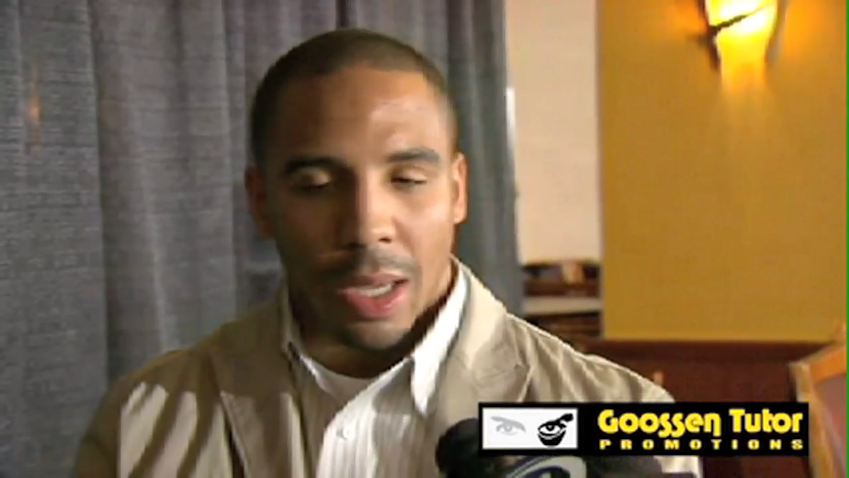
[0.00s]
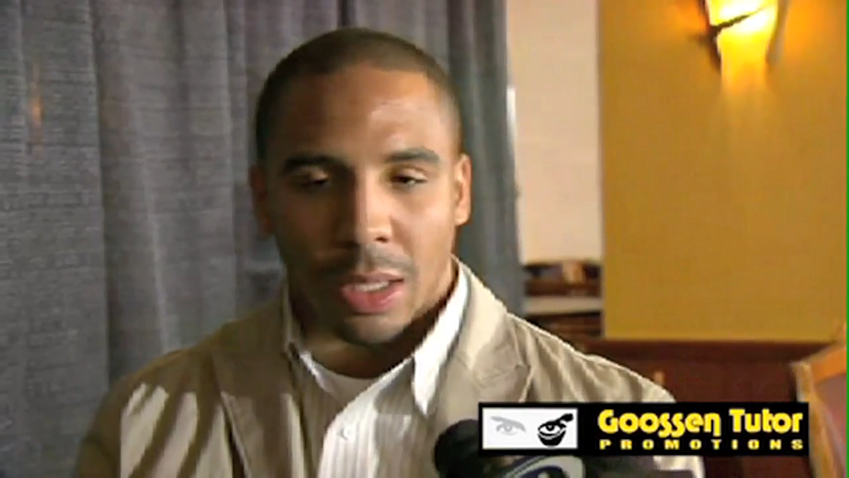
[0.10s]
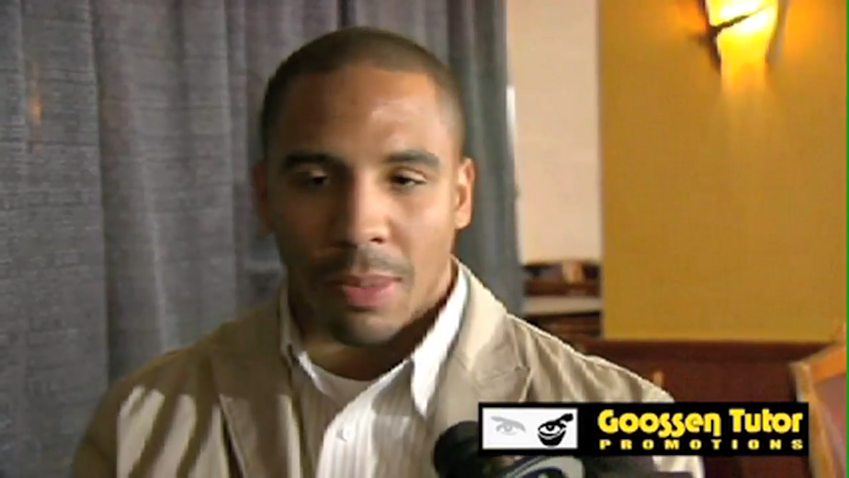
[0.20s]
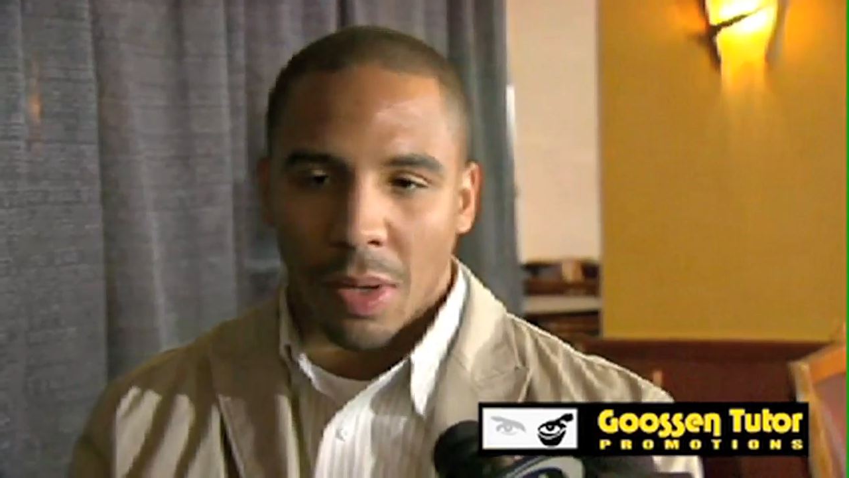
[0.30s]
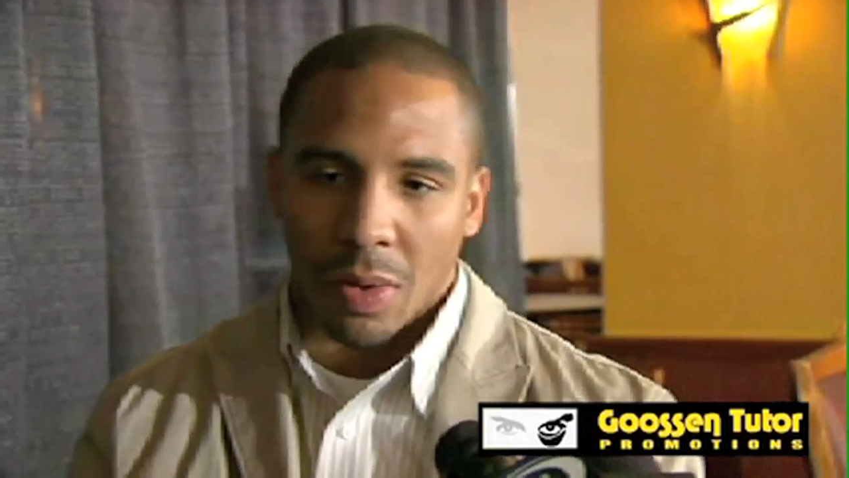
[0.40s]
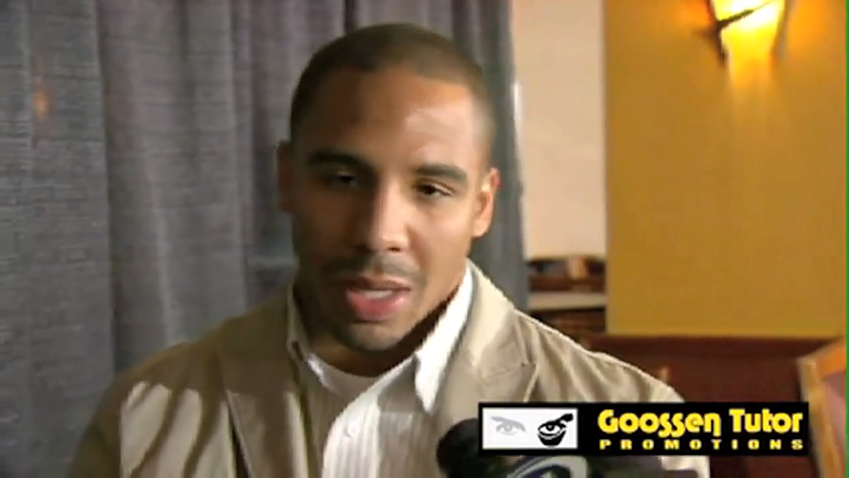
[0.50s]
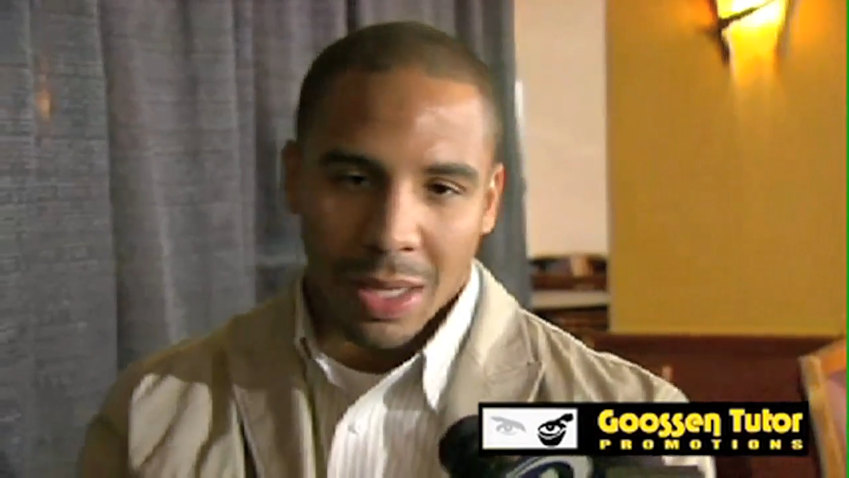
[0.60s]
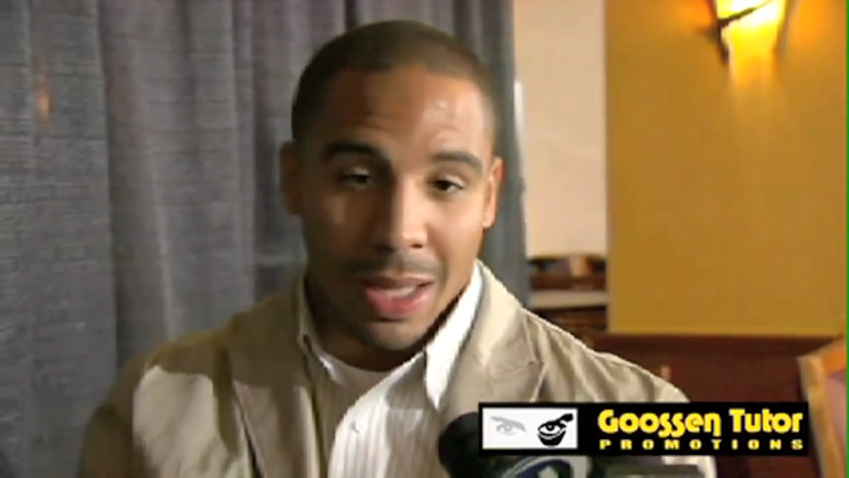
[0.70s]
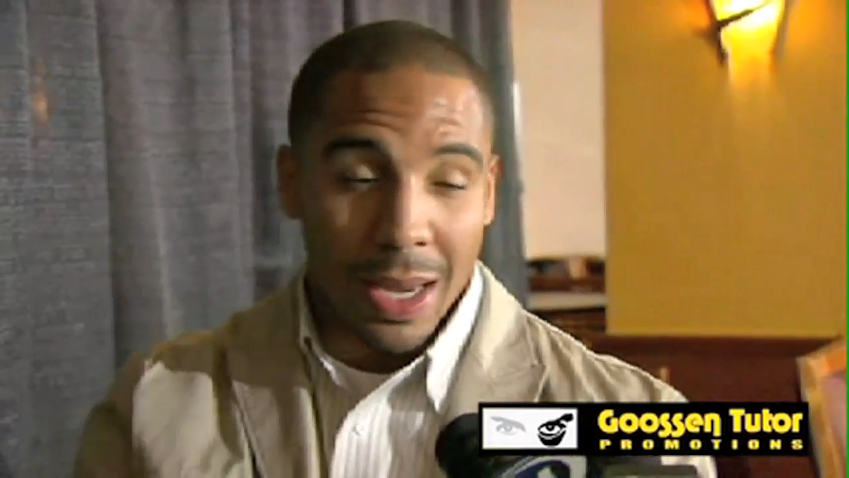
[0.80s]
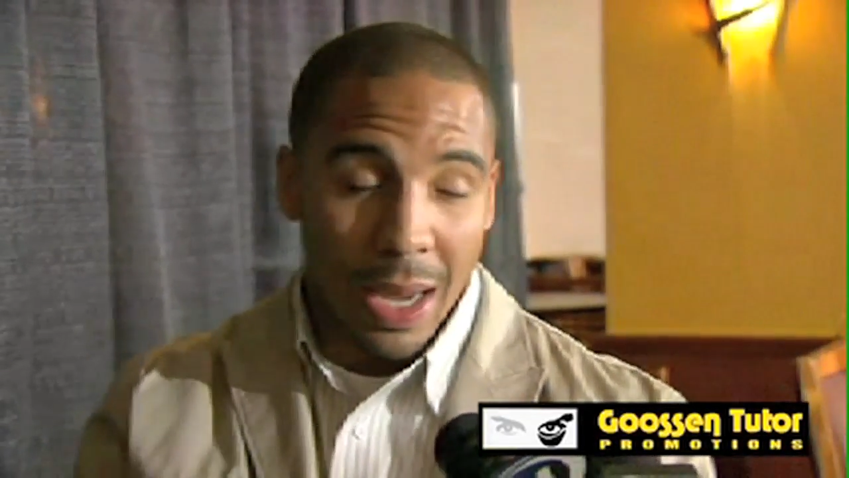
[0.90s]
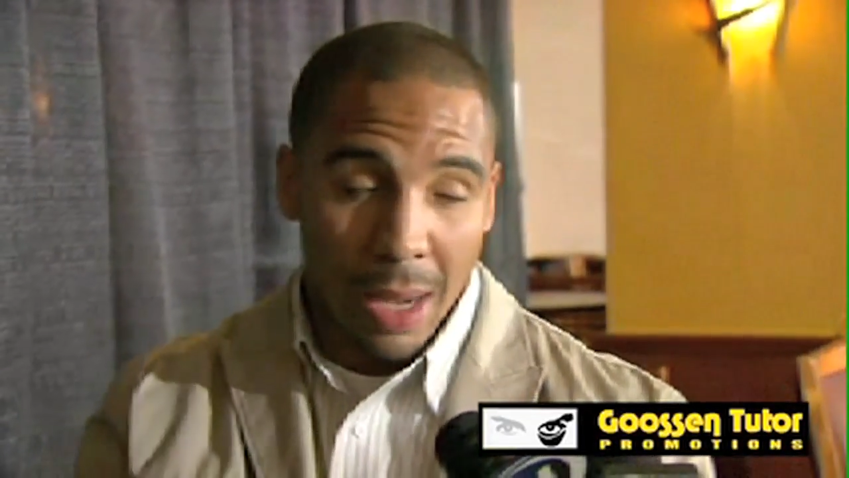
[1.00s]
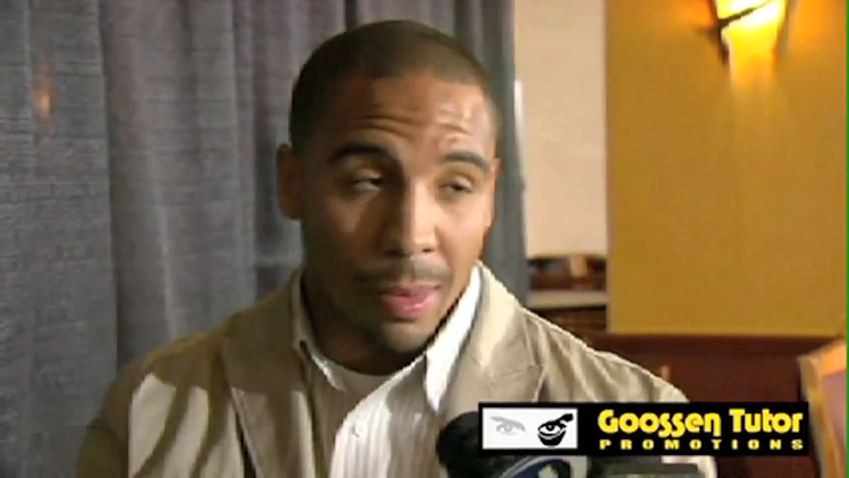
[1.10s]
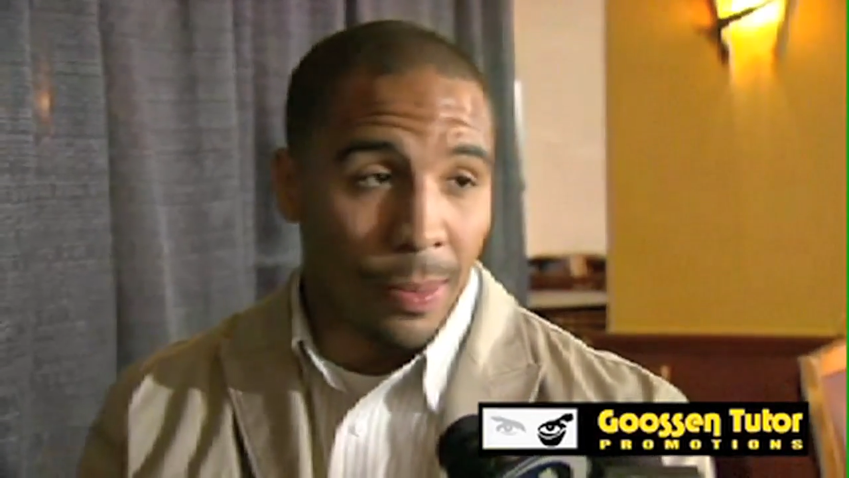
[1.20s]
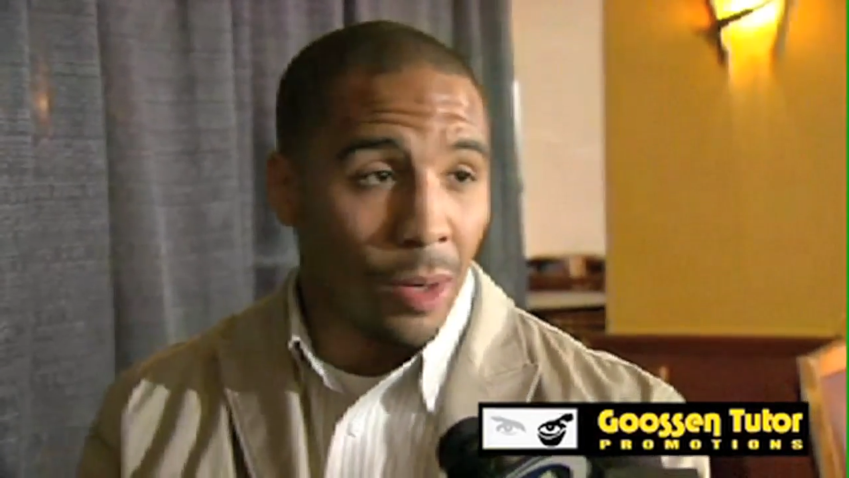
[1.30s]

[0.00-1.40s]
To be able to get that name on my